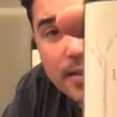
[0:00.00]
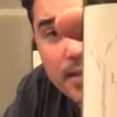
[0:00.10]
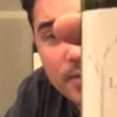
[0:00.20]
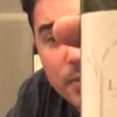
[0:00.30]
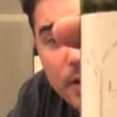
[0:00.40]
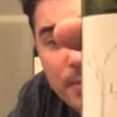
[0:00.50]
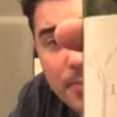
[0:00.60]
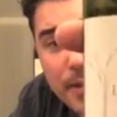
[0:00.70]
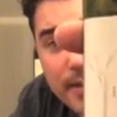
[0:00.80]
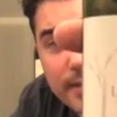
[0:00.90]
This one I
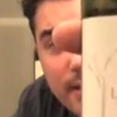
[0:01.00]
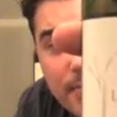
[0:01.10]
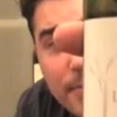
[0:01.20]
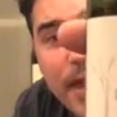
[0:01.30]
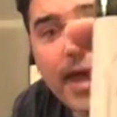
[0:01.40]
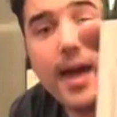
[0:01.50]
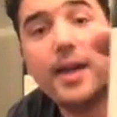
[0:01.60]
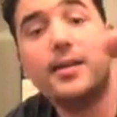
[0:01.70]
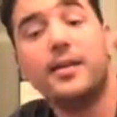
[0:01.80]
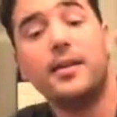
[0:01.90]
picked up
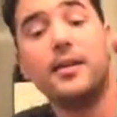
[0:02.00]
at